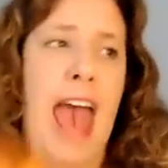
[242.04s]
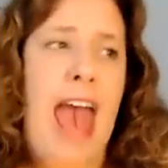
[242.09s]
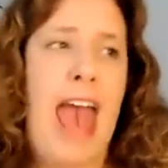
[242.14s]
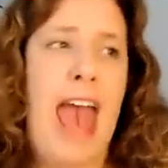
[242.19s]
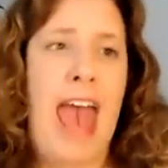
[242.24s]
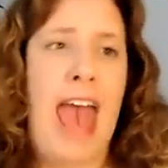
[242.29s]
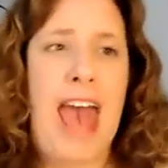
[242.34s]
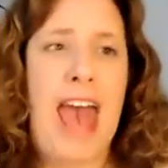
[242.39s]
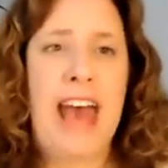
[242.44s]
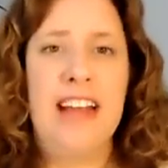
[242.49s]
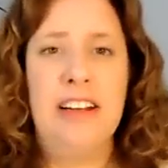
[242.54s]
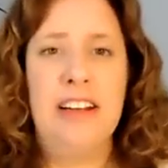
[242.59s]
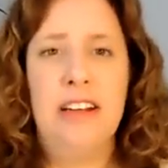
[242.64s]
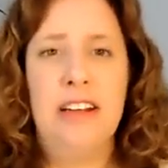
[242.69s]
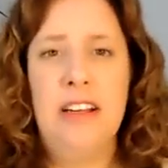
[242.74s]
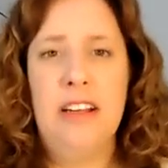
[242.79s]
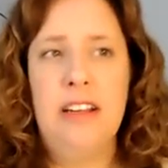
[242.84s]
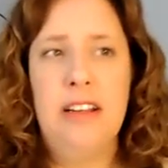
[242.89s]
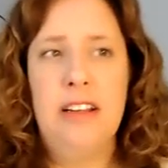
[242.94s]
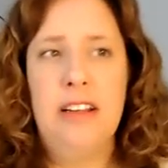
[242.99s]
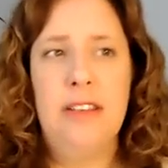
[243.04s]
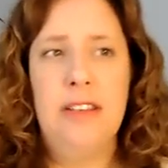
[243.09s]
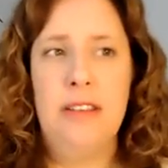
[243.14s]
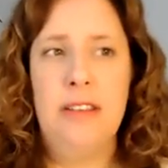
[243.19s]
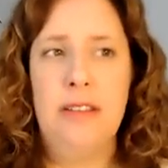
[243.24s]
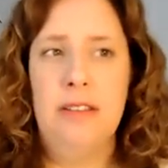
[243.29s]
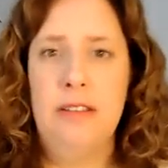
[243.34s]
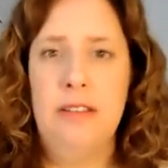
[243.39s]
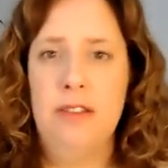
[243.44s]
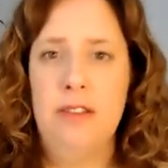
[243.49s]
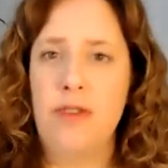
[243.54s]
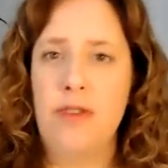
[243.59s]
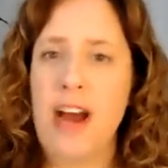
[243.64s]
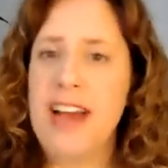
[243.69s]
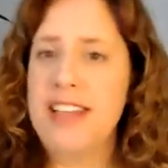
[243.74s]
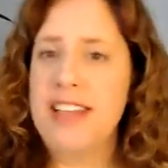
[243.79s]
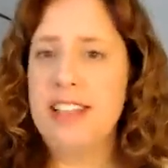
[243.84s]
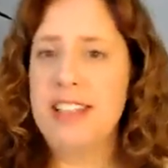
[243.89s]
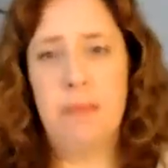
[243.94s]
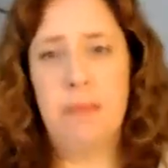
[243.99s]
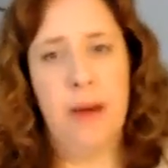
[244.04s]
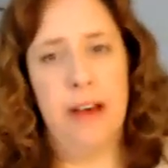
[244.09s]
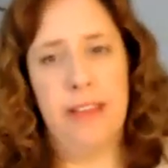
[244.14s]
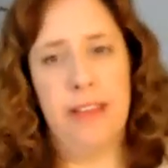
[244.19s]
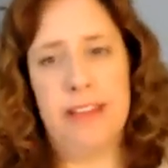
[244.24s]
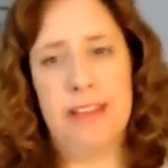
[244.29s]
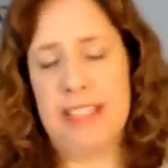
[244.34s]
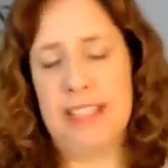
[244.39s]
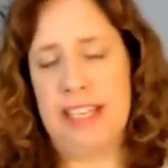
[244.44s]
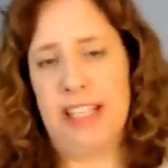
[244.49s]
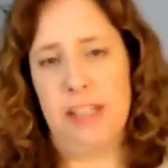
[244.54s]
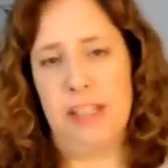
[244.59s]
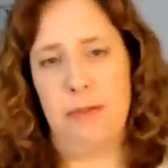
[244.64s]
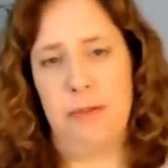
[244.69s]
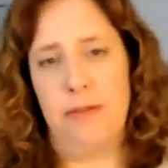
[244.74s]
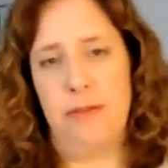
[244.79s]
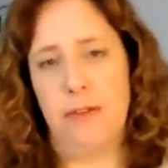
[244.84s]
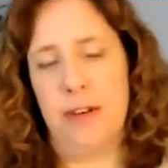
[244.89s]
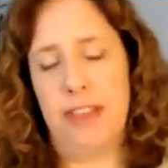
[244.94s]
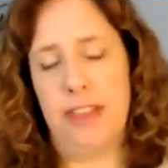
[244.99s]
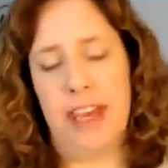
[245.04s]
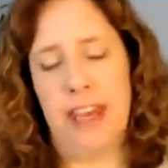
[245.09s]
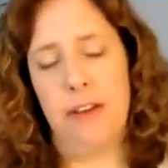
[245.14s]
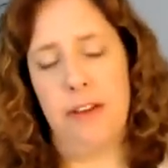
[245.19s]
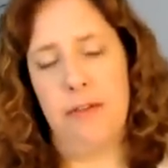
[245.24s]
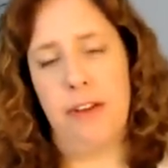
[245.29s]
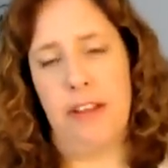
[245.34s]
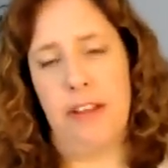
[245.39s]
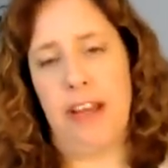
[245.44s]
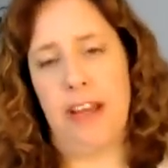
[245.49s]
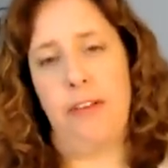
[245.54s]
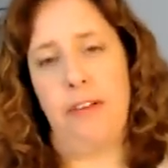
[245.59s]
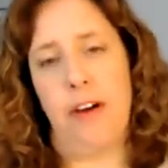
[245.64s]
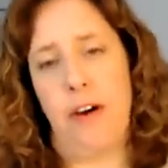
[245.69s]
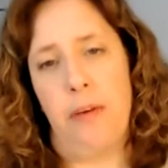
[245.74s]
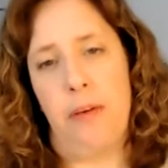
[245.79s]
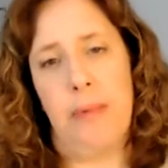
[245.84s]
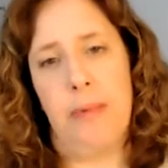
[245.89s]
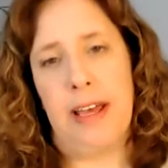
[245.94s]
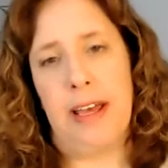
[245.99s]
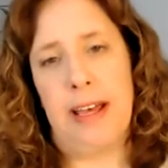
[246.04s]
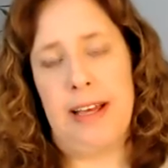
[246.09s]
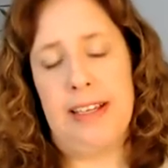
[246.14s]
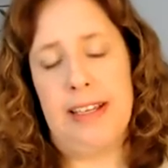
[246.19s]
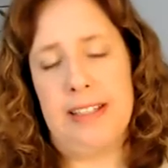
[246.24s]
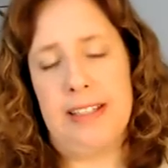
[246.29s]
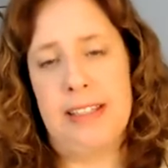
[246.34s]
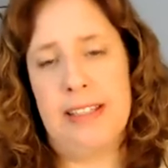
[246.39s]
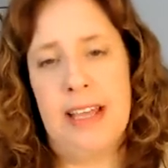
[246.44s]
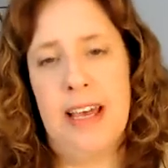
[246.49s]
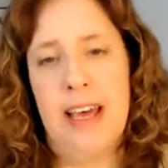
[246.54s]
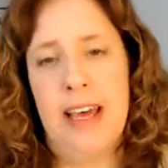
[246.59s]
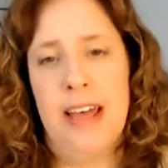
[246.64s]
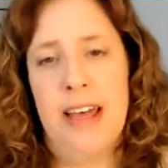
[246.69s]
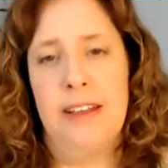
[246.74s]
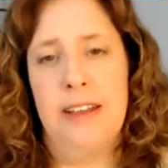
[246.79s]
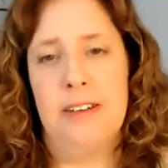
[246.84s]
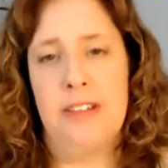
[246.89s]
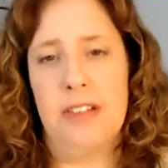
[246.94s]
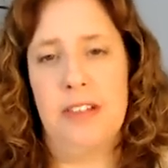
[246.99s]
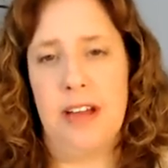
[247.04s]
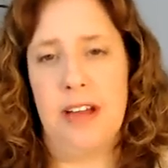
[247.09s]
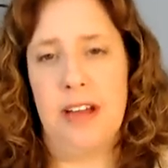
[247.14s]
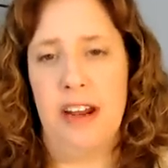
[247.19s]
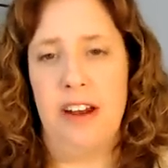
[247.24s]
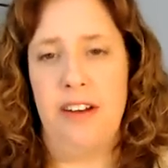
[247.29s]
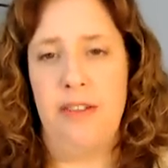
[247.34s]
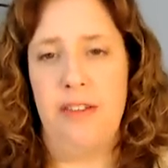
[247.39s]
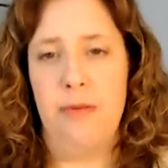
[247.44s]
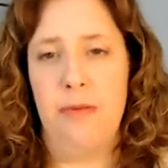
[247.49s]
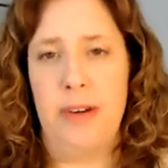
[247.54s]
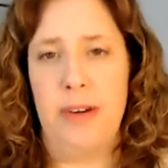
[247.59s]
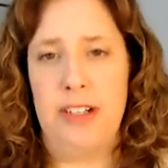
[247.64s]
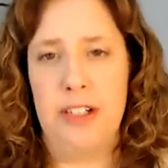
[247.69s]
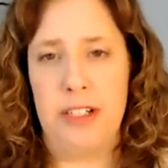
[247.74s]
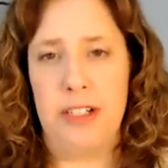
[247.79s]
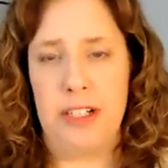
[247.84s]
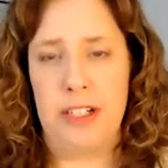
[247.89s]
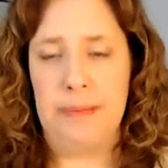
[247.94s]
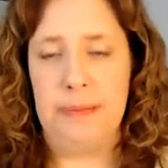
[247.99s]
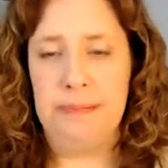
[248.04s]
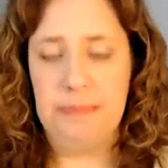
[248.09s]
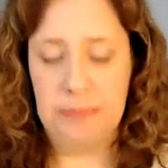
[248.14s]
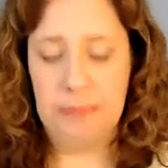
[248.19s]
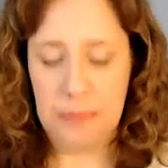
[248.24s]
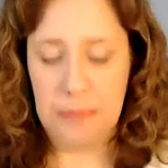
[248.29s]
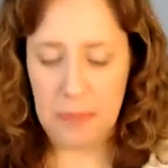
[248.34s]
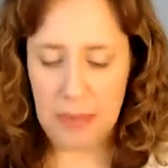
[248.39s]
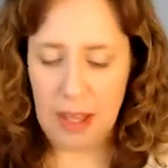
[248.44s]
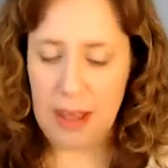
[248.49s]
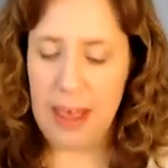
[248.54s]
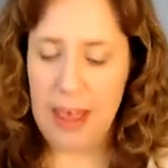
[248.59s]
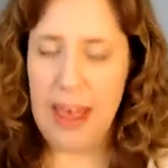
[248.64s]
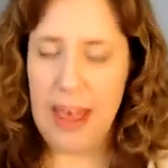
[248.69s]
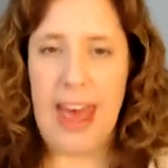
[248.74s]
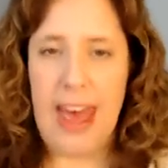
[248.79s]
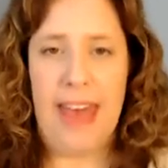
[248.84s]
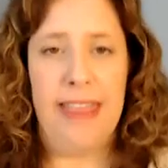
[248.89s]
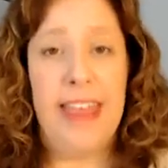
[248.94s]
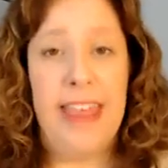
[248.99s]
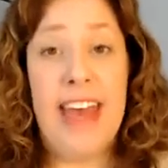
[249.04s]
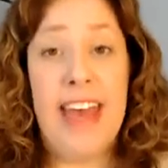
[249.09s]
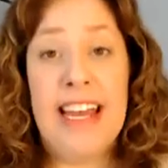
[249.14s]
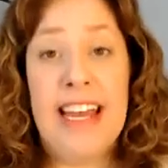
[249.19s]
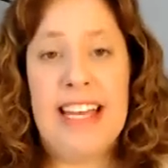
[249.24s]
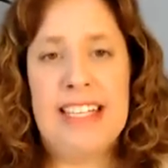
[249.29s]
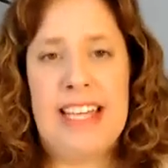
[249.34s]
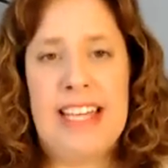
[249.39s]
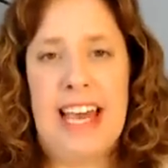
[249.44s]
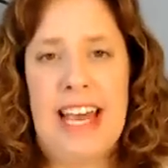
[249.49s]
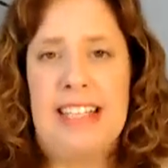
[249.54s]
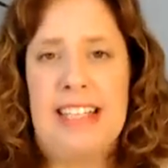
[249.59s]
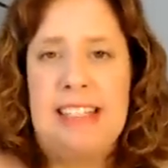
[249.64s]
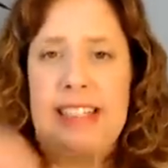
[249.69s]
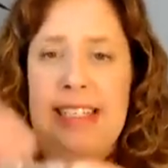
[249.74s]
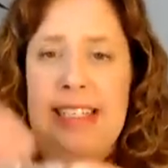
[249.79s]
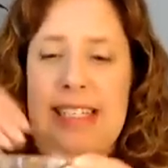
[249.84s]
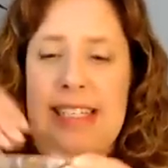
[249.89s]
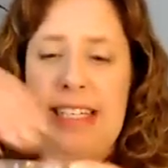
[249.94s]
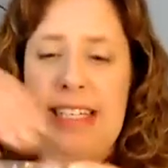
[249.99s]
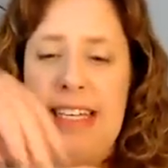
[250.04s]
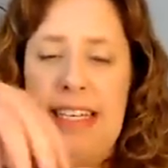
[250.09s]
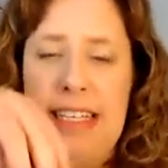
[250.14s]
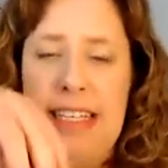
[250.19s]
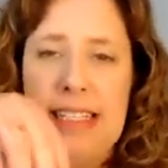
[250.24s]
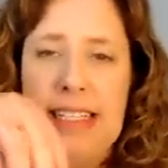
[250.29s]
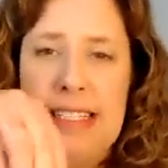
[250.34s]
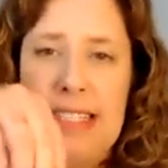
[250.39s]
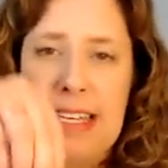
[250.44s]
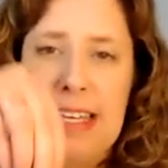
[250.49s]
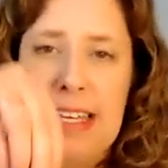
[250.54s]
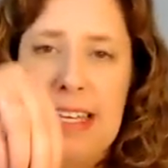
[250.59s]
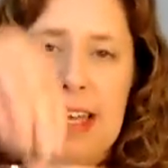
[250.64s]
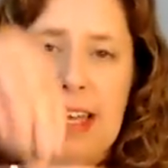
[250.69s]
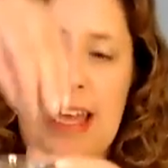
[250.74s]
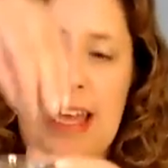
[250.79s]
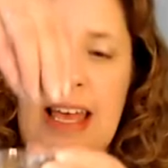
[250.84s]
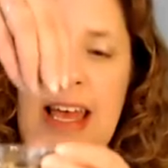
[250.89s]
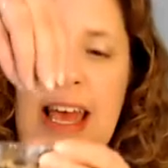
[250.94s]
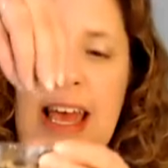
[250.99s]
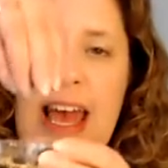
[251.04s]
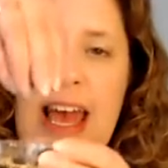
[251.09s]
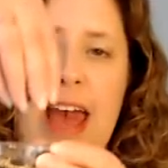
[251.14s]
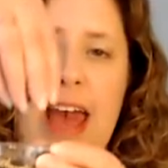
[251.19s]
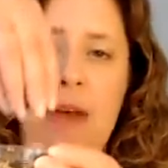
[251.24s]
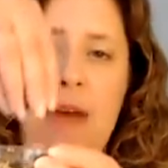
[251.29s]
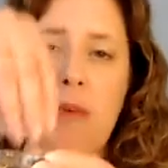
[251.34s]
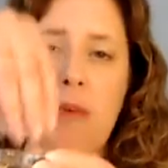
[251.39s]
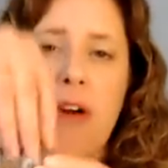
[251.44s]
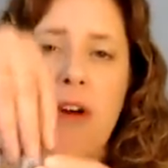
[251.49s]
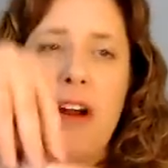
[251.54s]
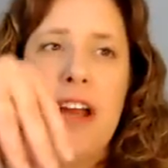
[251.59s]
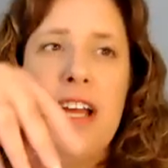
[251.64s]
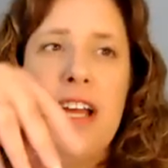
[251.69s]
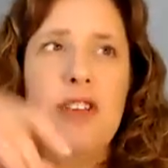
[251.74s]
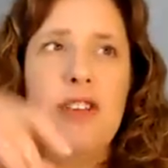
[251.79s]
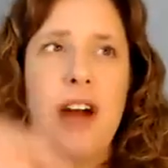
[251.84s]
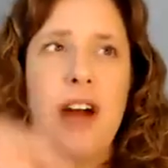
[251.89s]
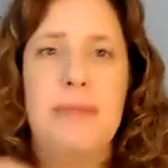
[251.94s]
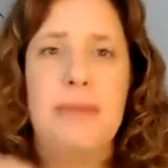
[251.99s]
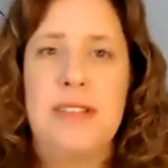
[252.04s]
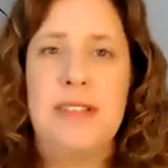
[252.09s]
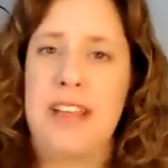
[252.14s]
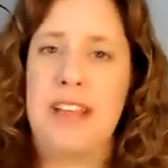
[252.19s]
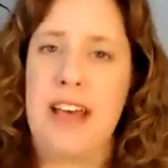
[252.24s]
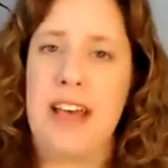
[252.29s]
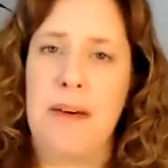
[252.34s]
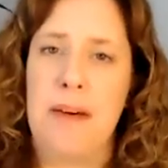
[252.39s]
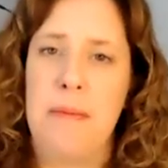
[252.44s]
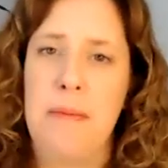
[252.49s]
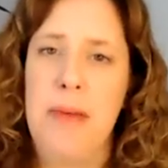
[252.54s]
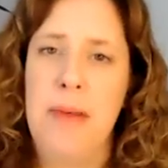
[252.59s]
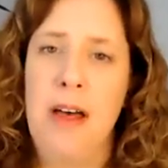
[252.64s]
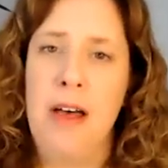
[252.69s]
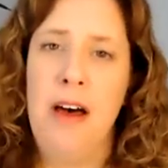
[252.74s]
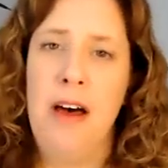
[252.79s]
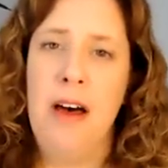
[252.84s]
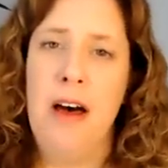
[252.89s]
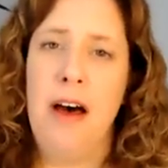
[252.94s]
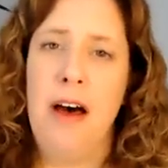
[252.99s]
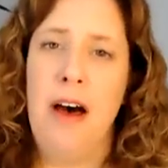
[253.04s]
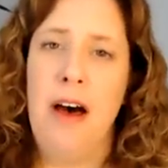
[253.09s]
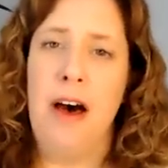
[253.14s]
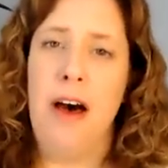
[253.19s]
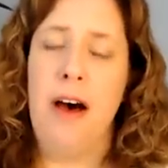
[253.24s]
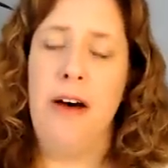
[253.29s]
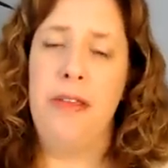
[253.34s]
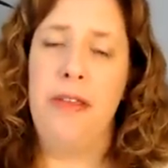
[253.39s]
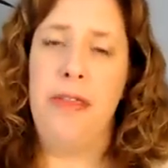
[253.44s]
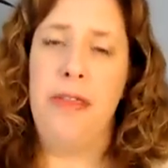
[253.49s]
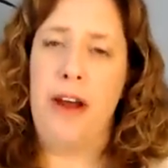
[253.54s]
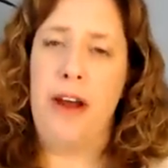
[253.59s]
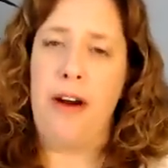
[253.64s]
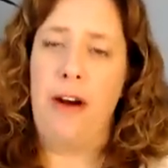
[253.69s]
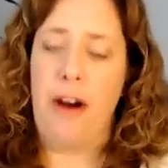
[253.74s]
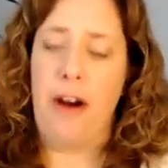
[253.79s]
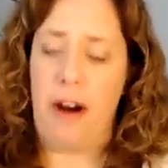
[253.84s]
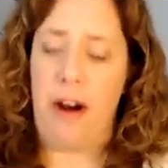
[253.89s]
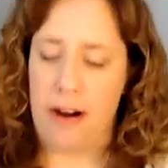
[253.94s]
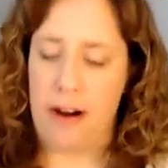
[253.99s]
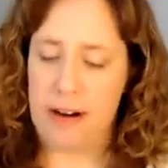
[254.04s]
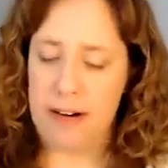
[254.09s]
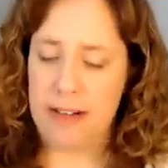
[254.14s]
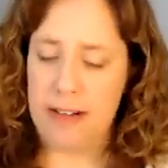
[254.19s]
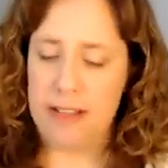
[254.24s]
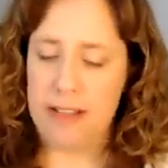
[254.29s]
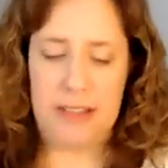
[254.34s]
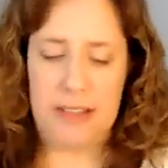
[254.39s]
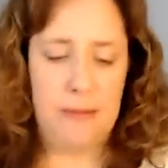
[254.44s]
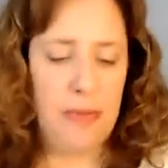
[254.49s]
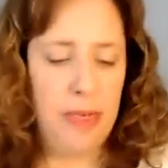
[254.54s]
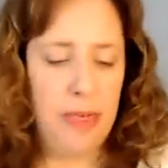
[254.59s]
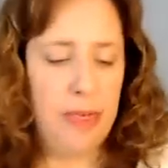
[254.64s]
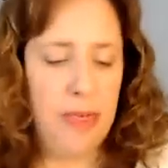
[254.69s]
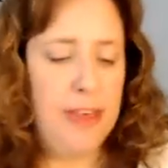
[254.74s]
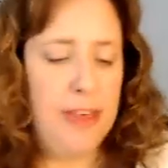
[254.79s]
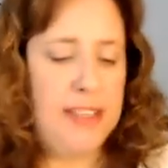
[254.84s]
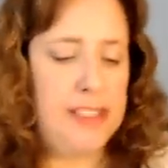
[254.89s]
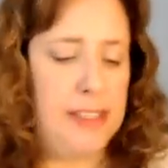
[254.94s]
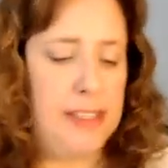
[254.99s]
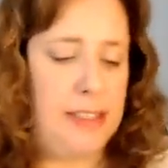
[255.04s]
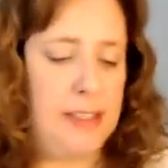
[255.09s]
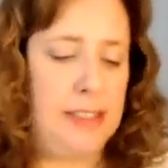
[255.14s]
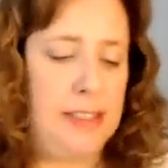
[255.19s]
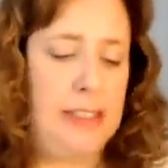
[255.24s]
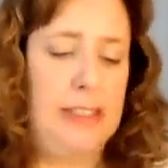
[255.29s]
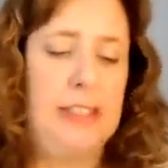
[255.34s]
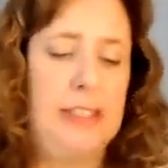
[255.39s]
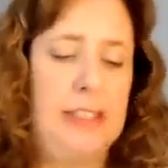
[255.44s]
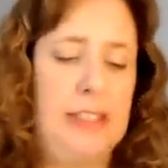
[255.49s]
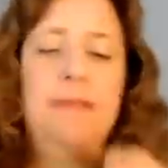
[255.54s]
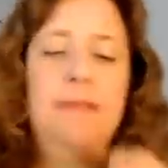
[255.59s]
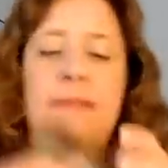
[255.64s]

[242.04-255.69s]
and dries up all the seeds before they can really grow because there's not enough moisture. And then he takes the seeds, and where he drops them, there are some thistles.